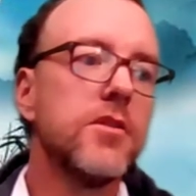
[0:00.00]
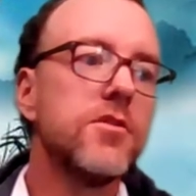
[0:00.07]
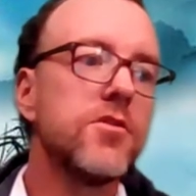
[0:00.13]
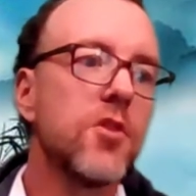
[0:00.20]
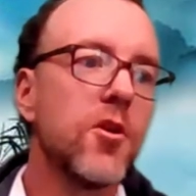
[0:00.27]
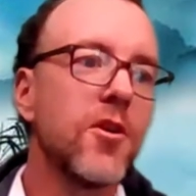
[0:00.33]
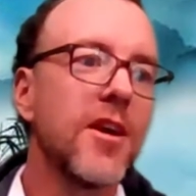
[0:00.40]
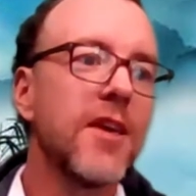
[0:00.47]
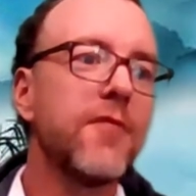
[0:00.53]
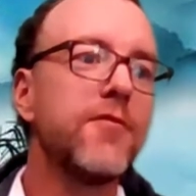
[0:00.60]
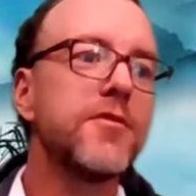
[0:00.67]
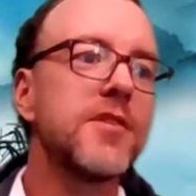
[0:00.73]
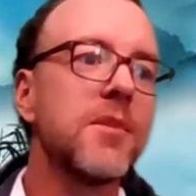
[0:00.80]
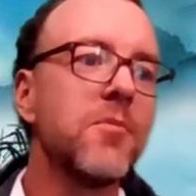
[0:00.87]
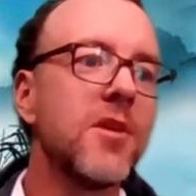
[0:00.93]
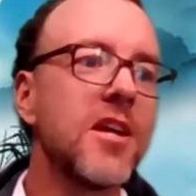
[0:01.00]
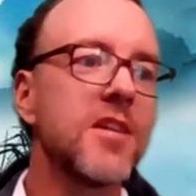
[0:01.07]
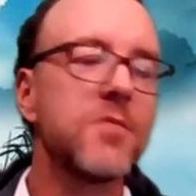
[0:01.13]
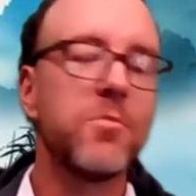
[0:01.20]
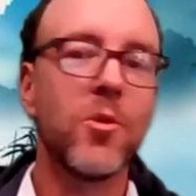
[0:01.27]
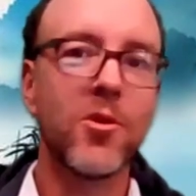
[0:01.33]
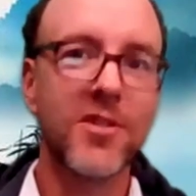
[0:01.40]
So if someone
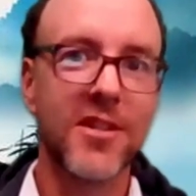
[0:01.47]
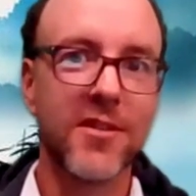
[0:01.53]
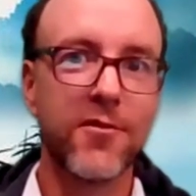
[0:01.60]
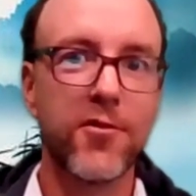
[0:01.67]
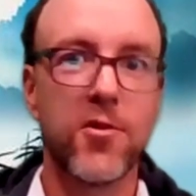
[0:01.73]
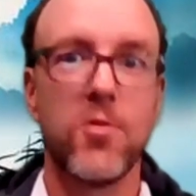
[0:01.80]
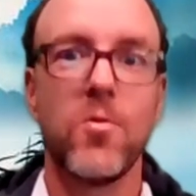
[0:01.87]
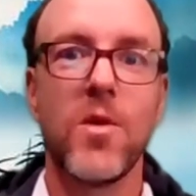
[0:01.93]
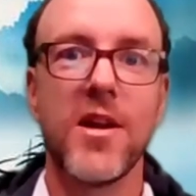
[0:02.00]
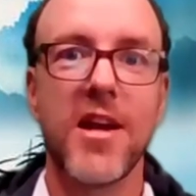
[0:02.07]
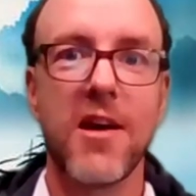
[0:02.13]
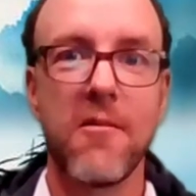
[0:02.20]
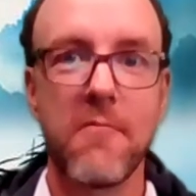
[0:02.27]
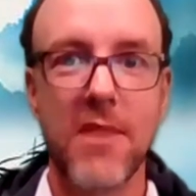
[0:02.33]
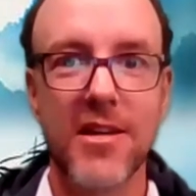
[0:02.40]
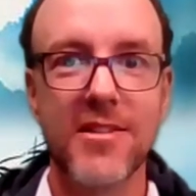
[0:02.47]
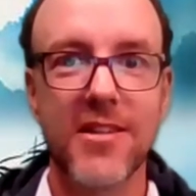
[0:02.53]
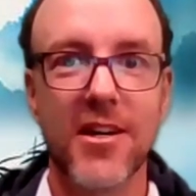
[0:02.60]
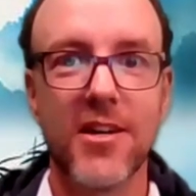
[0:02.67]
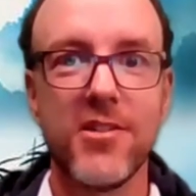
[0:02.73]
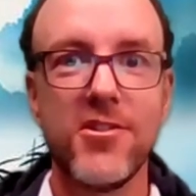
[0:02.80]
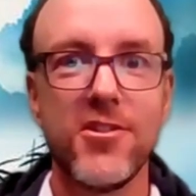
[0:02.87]
has booked in for a one hour
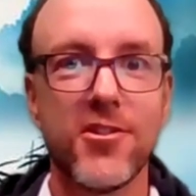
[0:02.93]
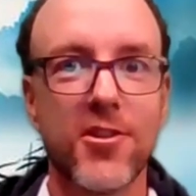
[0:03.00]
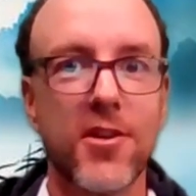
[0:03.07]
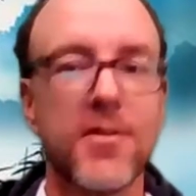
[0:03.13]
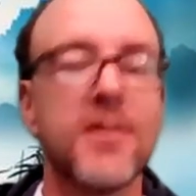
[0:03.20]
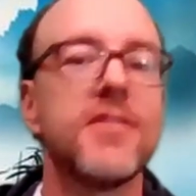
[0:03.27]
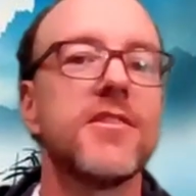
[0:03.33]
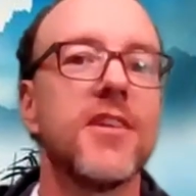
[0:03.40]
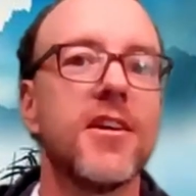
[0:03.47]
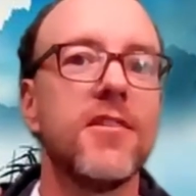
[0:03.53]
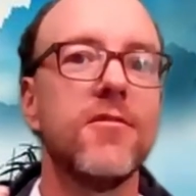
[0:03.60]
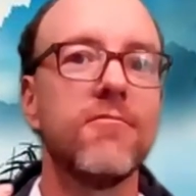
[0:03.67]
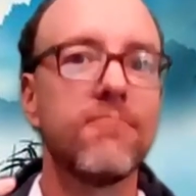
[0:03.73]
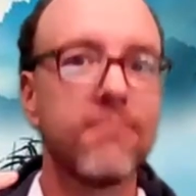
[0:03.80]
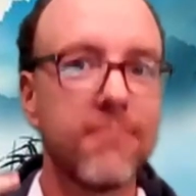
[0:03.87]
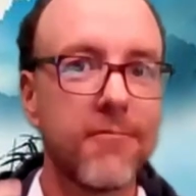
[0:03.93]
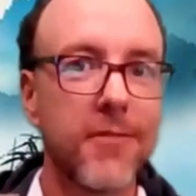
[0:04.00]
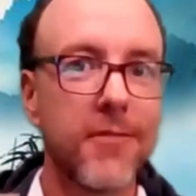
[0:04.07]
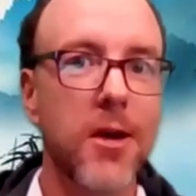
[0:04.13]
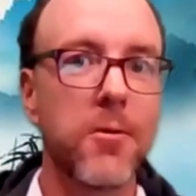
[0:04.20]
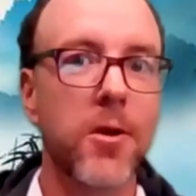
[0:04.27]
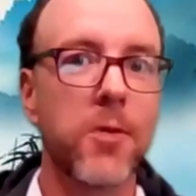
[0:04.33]
massage, you know, they said,
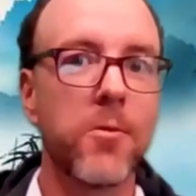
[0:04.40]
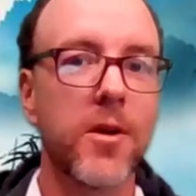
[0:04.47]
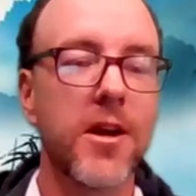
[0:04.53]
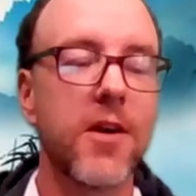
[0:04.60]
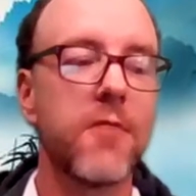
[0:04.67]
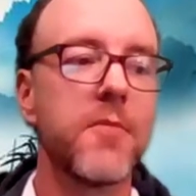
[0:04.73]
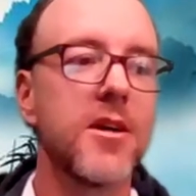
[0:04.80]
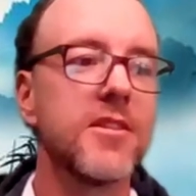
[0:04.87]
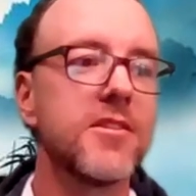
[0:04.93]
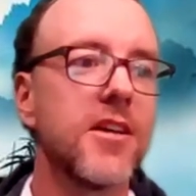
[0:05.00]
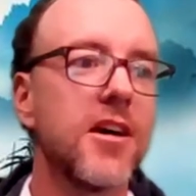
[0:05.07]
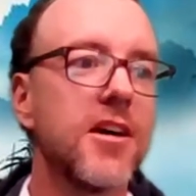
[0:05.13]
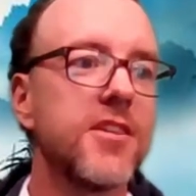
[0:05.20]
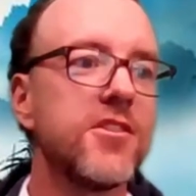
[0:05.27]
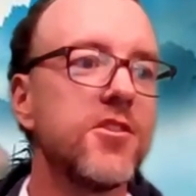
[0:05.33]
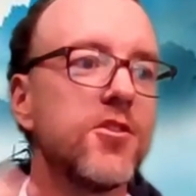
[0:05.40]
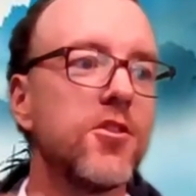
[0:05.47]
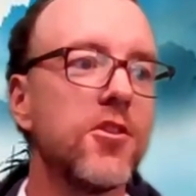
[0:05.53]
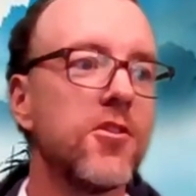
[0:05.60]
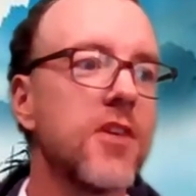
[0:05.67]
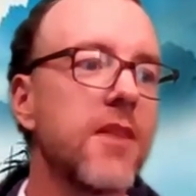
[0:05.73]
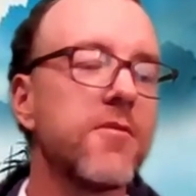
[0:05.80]
I want a one hour massage,
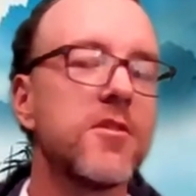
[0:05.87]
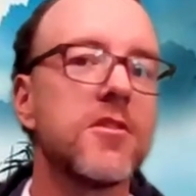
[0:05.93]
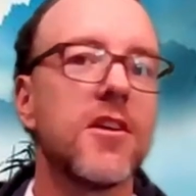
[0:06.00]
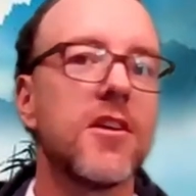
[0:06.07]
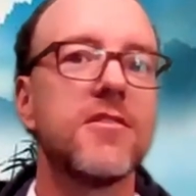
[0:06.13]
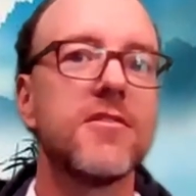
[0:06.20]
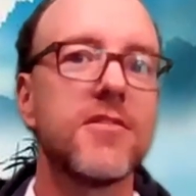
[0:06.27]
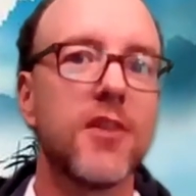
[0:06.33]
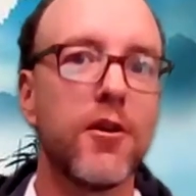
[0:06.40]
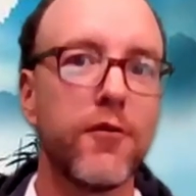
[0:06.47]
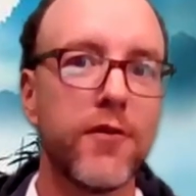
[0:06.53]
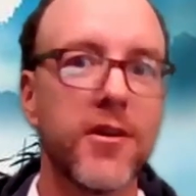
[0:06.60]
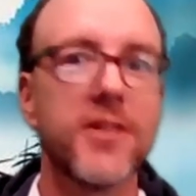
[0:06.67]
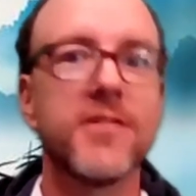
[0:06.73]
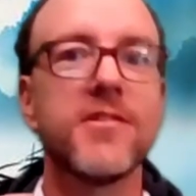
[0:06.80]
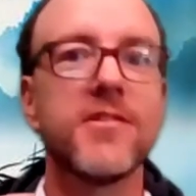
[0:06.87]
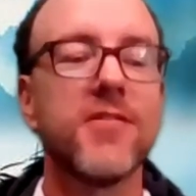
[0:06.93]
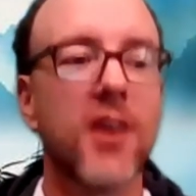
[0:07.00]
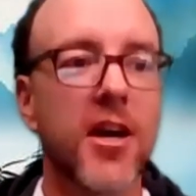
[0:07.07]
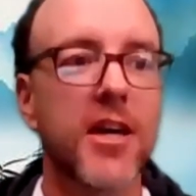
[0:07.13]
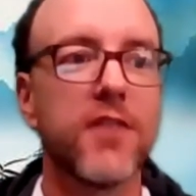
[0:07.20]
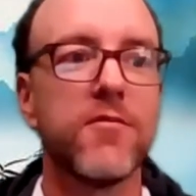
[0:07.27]
you advertise yourself as
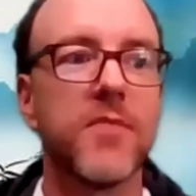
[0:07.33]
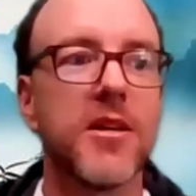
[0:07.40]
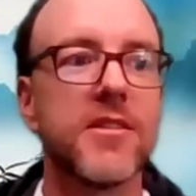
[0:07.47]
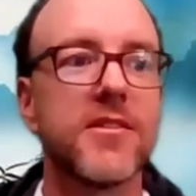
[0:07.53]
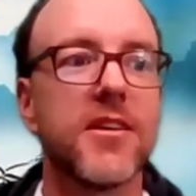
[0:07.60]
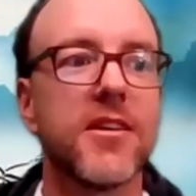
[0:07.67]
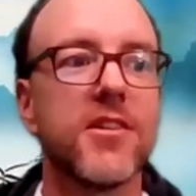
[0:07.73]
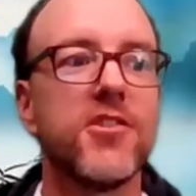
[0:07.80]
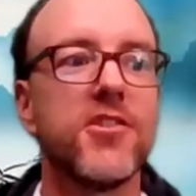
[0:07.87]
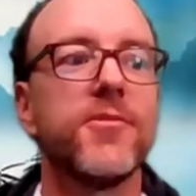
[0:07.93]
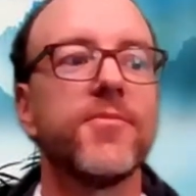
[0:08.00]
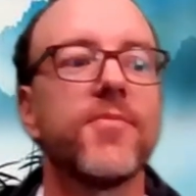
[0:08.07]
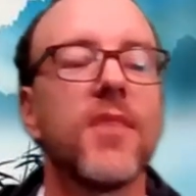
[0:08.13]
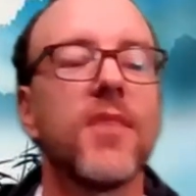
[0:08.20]
I give massage.